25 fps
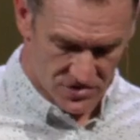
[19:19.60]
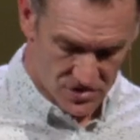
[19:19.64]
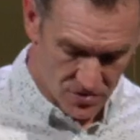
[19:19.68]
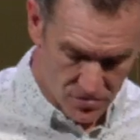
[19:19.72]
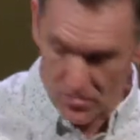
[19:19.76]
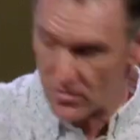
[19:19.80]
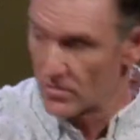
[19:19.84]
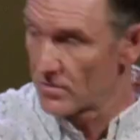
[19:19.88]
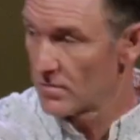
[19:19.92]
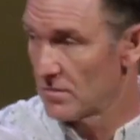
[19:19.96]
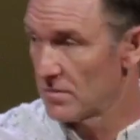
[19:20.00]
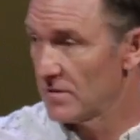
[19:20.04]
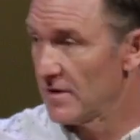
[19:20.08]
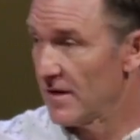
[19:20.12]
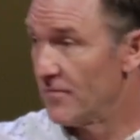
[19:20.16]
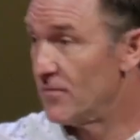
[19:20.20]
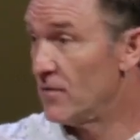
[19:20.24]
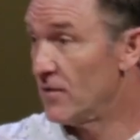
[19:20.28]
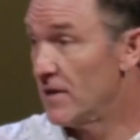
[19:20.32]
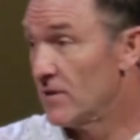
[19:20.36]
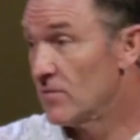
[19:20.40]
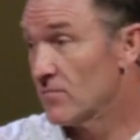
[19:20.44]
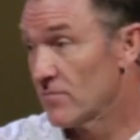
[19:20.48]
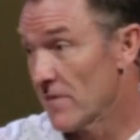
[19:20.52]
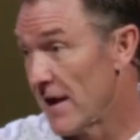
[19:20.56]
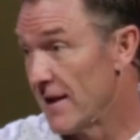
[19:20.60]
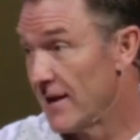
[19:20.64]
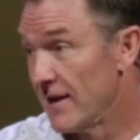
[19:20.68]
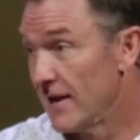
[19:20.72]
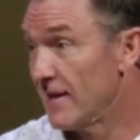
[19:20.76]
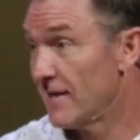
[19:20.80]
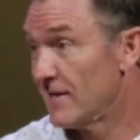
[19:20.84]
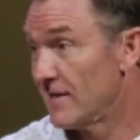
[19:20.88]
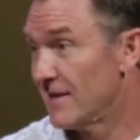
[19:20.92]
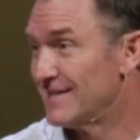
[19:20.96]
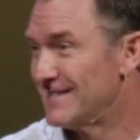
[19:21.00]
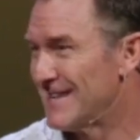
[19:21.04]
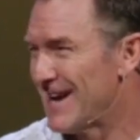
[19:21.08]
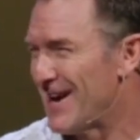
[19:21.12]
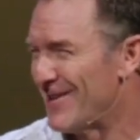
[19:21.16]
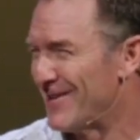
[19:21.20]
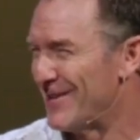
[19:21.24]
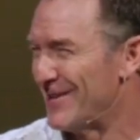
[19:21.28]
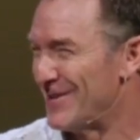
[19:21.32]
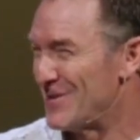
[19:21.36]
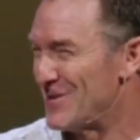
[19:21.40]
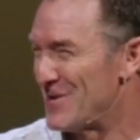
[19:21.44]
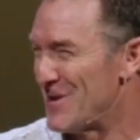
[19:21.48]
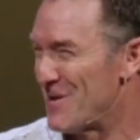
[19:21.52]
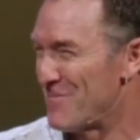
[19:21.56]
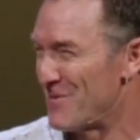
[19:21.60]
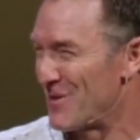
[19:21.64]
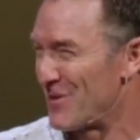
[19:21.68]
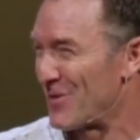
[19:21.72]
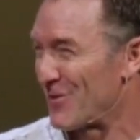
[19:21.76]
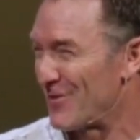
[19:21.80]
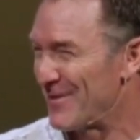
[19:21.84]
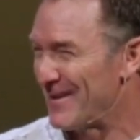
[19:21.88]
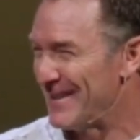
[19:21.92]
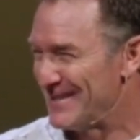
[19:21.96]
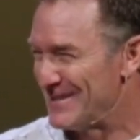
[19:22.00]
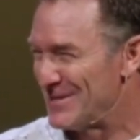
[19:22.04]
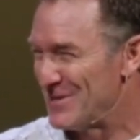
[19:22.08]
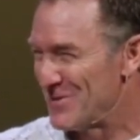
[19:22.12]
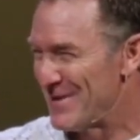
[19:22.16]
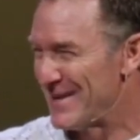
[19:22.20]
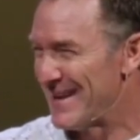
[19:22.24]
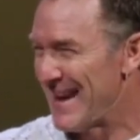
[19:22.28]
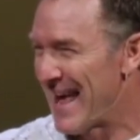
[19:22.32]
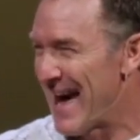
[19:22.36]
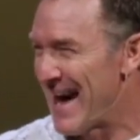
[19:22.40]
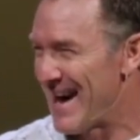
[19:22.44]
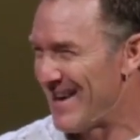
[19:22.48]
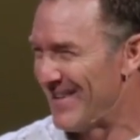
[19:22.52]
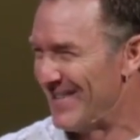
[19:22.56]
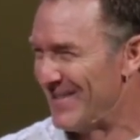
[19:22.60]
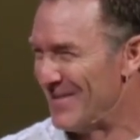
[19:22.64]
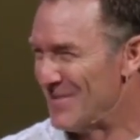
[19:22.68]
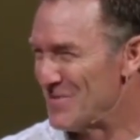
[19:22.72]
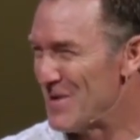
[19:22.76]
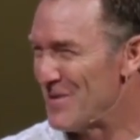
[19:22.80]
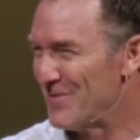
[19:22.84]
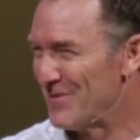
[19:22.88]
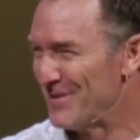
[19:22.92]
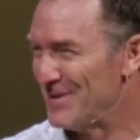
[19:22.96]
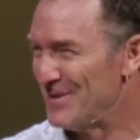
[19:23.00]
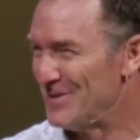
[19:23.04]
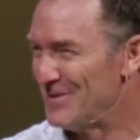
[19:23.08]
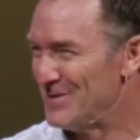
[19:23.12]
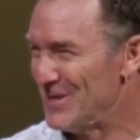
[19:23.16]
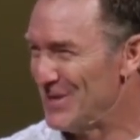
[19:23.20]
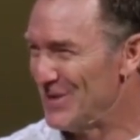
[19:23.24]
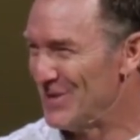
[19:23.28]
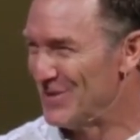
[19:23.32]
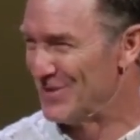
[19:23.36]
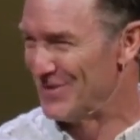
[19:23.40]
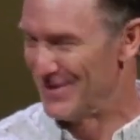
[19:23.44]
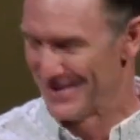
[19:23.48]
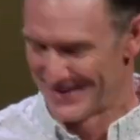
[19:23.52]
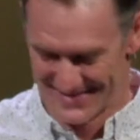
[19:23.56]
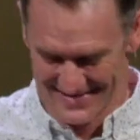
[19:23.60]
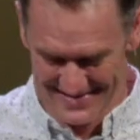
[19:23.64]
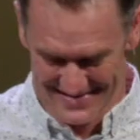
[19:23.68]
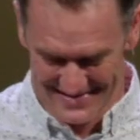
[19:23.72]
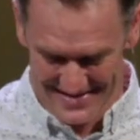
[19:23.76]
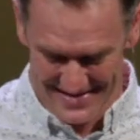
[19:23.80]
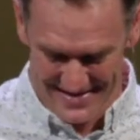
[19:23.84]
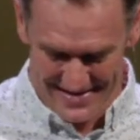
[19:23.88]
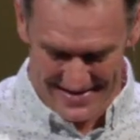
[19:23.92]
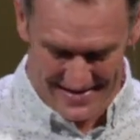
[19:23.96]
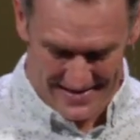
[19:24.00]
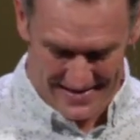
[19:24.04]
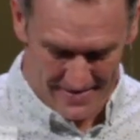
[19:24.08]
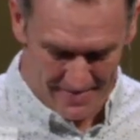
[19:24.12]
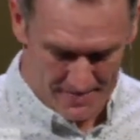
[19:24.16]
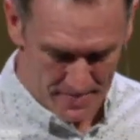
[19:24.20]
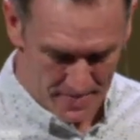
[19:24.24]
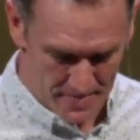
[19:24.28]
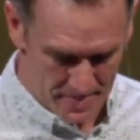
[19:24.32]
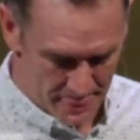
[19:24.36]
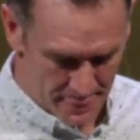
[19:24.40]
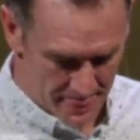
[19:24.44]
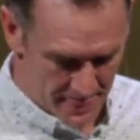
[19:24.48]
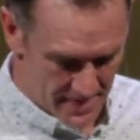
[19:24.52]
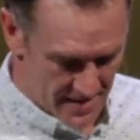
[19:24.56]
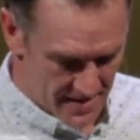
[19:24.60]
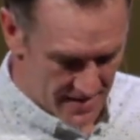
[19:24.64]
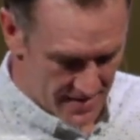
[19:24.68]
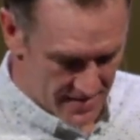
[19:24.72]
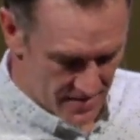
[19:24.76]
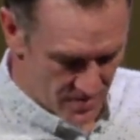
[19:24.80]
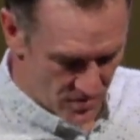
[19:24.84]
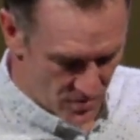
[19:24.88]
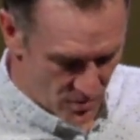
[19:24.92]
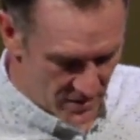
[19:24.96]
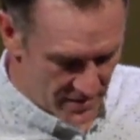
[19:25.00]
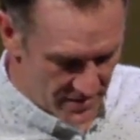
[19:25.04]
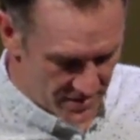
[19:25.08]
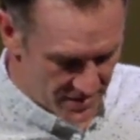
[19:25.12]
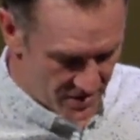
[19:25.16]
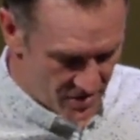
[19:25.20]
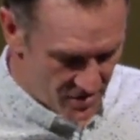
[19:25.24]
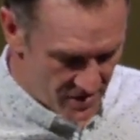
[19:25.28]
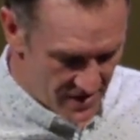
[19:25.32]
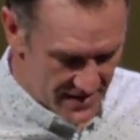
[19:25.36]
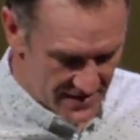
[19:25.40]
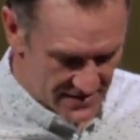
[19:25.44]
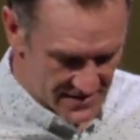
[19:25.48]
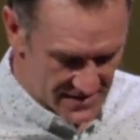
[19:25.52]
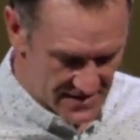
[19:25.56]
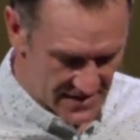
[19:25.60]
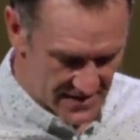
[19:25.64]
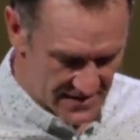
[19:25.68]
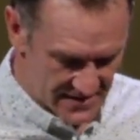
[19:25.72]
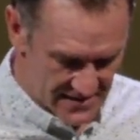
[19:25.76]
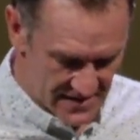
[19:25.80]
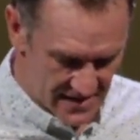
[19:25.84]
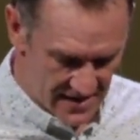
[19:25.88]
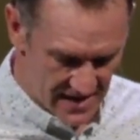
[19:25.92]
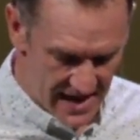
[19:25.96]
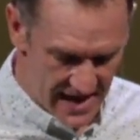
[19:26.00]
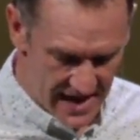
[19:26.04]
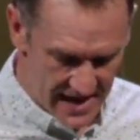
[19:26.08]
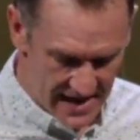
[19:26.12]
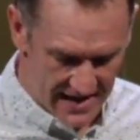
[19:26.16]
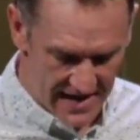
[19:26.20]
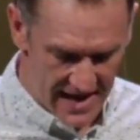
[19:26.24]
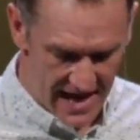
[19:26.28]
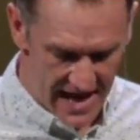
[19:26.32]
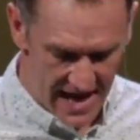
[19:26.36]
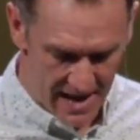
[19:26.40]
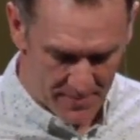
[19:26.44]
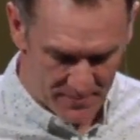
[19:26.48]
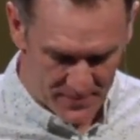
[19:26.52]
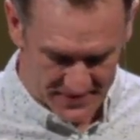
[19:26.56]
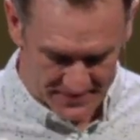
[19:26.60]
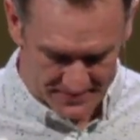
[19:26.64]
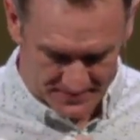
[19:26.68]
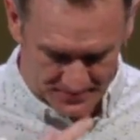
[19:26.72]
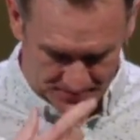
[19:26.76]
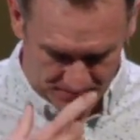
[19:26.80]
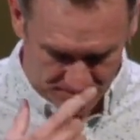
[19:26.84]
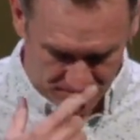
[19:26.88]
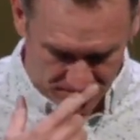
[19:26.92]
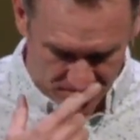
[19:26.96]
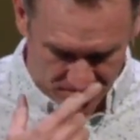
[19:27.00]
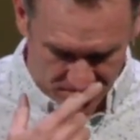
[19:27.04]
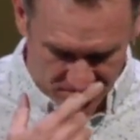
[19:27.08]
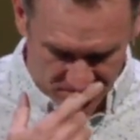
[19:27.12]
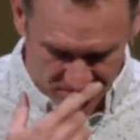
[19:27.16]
So if you didn't write anything down under number 3, do it now. What will you do? One of the greatest things that can happen